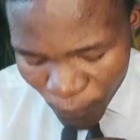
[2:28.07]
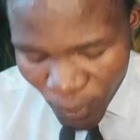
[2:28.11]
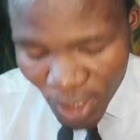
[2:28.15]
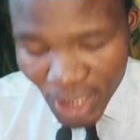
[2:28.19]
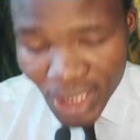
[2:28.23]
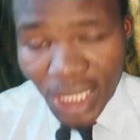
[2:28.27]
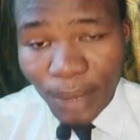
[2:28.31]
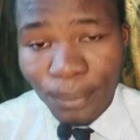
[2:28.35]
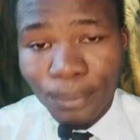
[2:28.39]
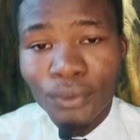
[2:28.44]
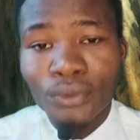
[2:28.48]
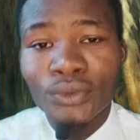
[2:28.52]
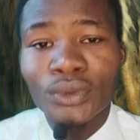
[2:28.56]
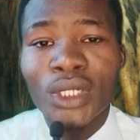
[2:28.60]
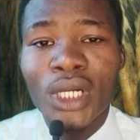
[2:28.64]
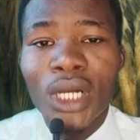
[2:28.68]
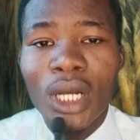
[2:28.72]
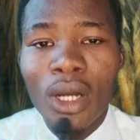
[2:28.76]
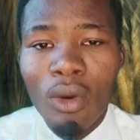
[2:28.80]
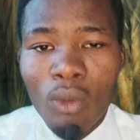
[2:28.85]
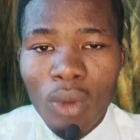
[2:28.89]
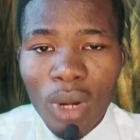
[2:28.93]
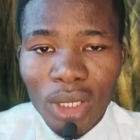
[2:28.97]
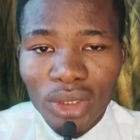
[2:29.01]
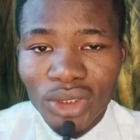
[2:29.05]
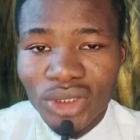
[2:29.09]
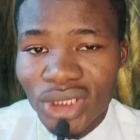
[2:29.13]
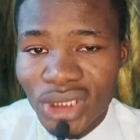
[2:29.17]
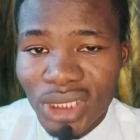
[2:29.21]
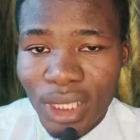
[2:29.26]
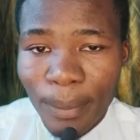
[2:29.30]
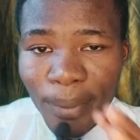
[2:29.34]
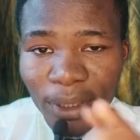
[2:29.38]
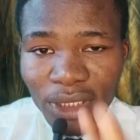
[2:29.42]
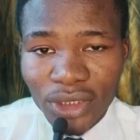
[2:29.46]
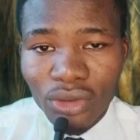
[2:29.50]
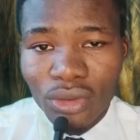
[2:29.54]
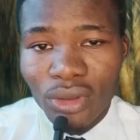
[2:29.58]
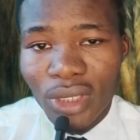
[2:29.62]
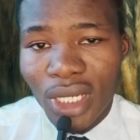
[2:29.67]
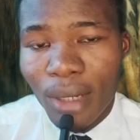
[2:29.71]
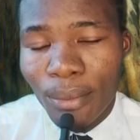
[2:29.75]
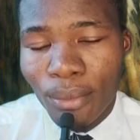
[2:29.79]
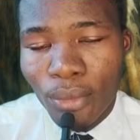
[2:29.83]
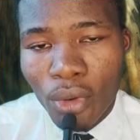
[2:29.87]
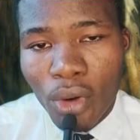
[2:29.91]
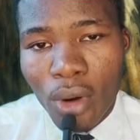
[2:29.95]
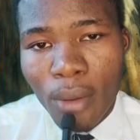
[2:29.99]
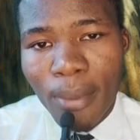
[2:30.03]
For example, when I was reading a
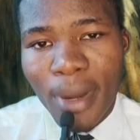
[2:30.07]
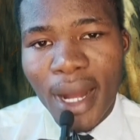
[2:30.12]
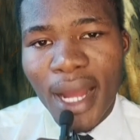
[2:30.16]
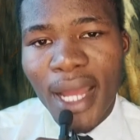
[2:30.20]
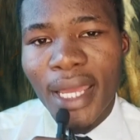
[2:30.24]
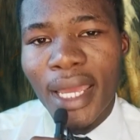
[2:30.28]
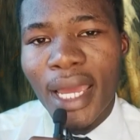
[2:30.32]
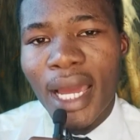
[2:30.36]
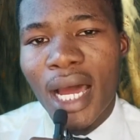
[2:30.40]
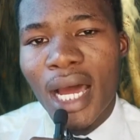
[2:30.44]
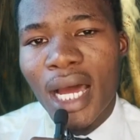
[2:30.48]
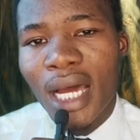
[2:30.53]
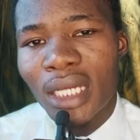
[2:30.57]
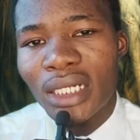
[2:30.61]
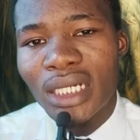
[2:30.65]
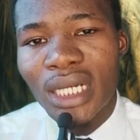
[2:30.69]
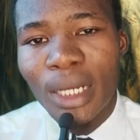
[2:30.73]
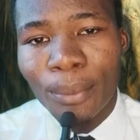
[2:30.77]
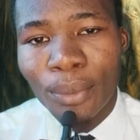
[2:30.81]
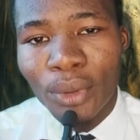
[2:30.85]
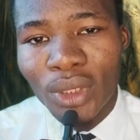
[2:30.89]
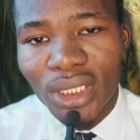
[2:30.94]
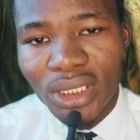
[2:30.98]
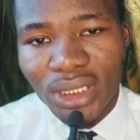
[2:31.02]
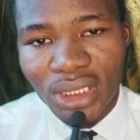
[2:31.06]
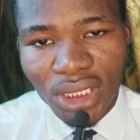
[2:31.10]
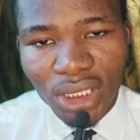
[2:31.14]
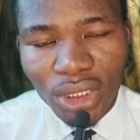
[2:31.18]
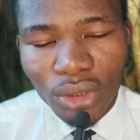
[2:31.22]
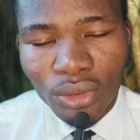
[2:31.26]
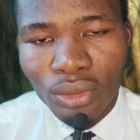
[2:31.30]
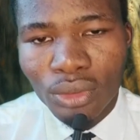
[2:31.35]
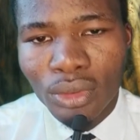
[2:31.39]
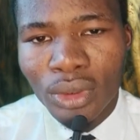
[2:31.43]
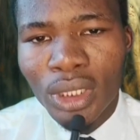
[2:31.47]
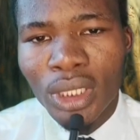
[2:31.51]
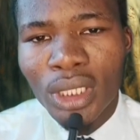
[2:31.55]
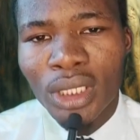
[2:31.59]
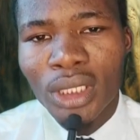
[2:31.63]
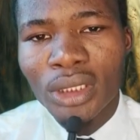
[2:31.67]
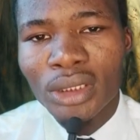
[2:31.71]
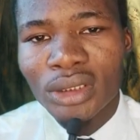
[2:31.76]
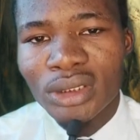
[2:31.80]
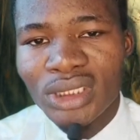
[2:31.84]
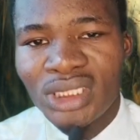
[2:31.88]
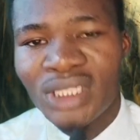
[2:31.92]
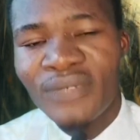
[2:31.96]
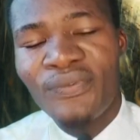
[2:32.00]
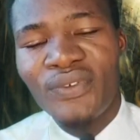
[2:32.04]
particular book by Napoleon Hill,
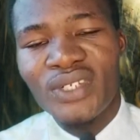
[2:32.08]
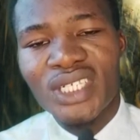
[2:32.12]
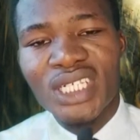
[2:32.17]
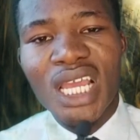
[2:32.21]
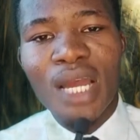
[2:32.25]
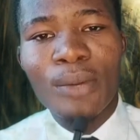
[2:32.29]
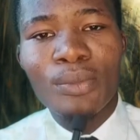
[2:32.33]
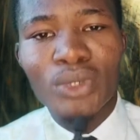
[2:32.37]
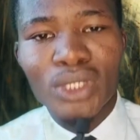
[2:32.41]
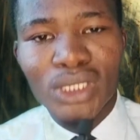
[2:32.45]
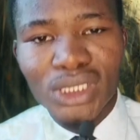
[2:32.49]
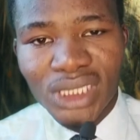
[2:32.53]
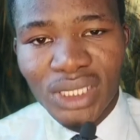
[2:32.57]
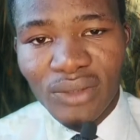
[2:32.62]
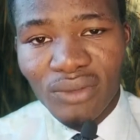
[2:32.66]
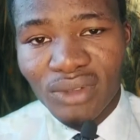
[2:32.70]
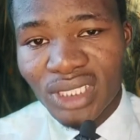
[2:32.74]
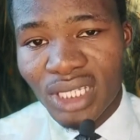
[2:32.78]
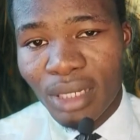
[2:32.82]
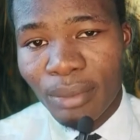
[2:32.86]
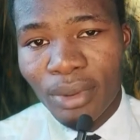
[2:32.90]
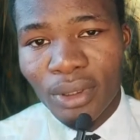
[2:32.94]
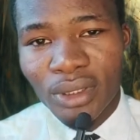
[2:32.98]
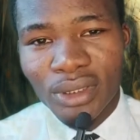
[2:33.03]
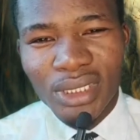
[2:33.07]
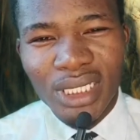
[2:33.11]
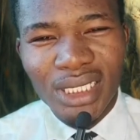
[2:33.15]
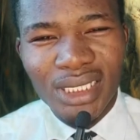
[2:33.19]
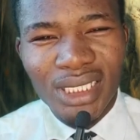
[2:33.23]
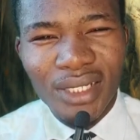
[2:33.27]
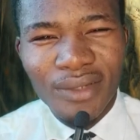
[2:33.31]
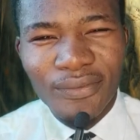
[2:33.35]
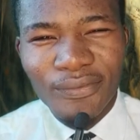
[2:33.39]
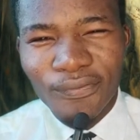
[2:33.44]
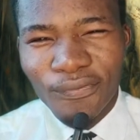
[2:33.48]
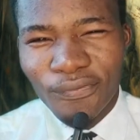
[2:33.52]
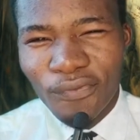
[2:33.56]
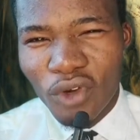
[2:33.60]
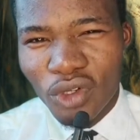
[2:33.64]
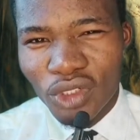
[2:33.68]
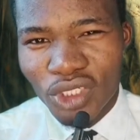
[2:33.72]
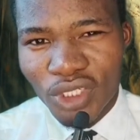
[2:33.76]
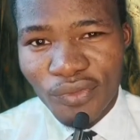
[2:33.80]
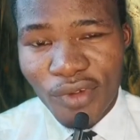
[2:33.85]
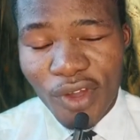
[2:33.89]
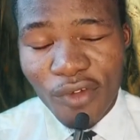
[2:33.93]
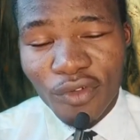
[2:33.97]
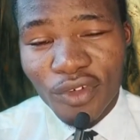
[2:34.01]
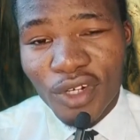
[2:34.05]
the physical book itself was about, I think,
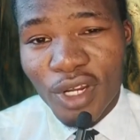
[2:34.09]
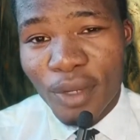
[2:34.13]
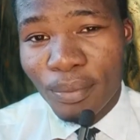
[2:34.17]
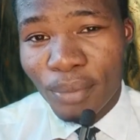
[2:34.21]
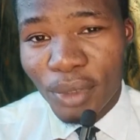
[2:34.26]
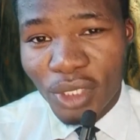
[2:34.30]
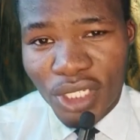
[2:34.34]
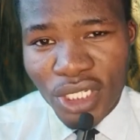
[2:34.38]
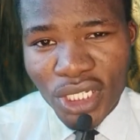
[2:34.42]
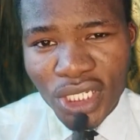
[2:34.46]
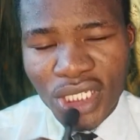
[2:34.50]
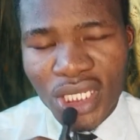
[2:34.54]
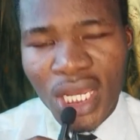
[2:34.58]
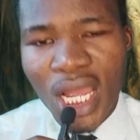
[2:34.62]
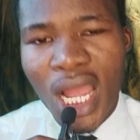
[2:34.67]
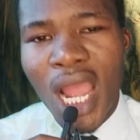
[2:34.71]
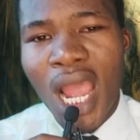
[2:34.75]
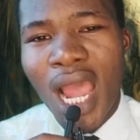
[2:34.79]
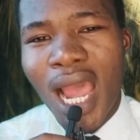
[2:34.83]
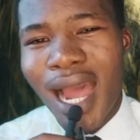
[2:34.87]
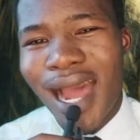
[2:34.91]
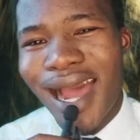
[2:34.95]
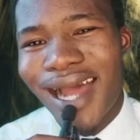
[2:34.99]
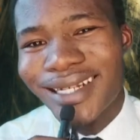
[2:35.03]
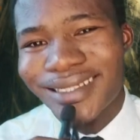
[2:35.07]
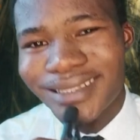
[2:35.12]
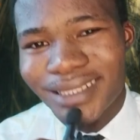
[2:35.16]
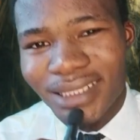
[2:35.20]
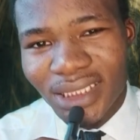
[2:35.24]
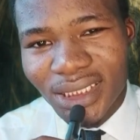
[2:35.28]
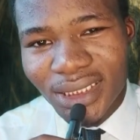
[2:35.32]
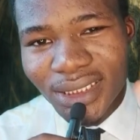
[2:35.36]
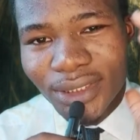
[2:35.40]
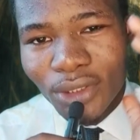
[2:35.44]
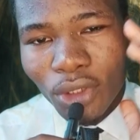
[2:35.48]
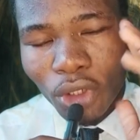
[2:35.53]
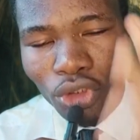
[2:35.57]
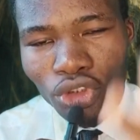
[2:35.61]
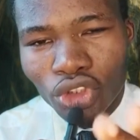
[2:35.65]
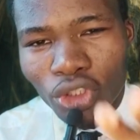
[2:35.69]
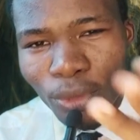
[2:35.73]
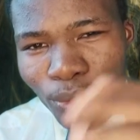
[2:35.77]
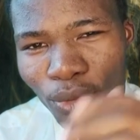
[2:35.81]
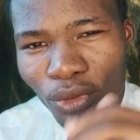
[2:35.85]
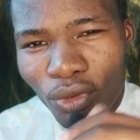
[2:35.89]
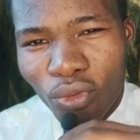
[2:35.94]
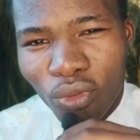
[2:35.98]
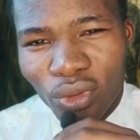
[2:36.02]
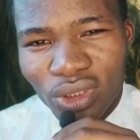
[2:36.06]
400, 500 pages, and the
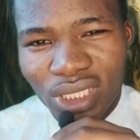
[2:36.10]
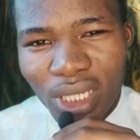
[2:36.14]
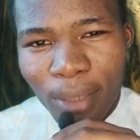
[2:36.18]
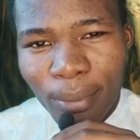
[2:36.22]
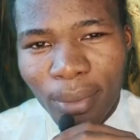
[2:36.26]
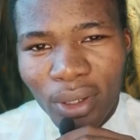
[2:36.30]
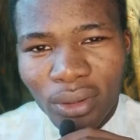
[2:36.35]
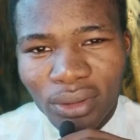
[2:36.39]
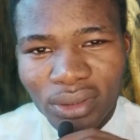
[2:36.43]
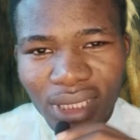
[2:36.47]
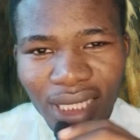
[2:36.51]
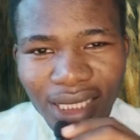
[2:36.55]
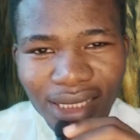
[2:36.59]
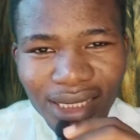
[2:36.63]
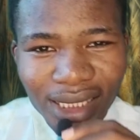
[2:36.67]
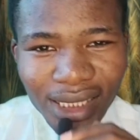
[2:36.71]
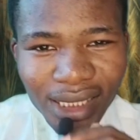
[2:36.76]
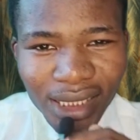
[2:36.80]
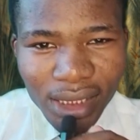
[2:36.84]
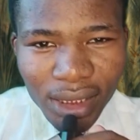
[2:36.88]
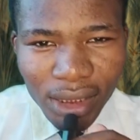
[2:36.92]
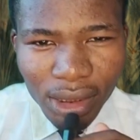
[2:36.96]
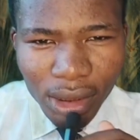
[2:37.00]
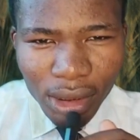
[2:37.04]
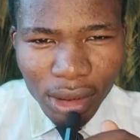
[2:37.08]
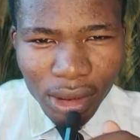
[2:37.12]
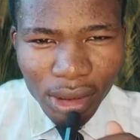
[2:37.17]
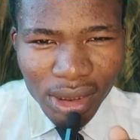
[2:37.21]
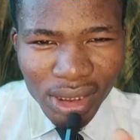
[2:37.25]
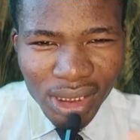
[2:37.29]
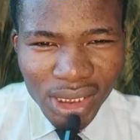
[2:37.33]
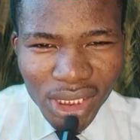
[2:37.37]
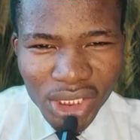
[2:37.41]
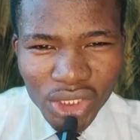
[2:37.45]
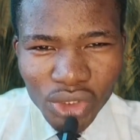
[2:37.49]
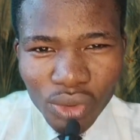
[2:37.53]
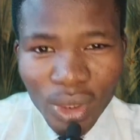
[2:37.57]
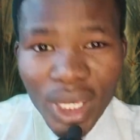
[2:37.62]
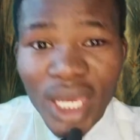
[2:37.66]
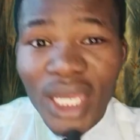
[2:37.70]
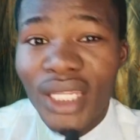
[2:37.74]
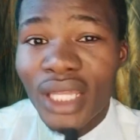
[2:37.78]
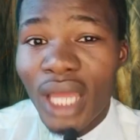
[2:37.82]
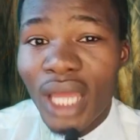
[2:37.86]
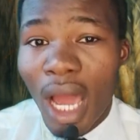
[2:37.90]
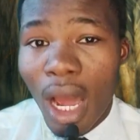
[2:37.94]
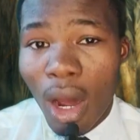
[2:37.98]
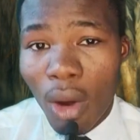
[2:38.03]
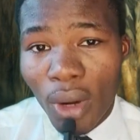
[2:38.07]
audiobook was about, I think, 6 to
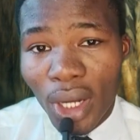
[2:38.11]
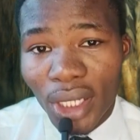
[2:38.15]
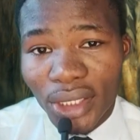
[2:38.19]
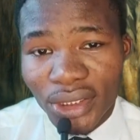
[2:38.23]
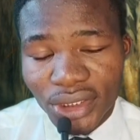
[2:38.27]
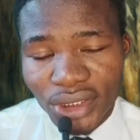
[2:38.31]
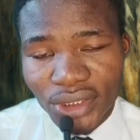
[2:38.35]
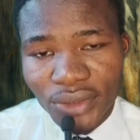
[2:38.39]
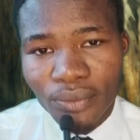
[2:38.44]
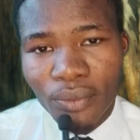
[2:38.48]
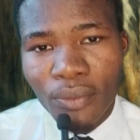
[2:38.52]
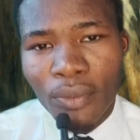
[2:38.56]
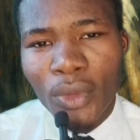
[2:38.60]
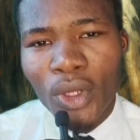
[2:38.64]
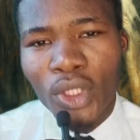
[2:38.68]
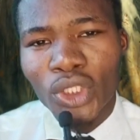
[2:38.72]
8 hours.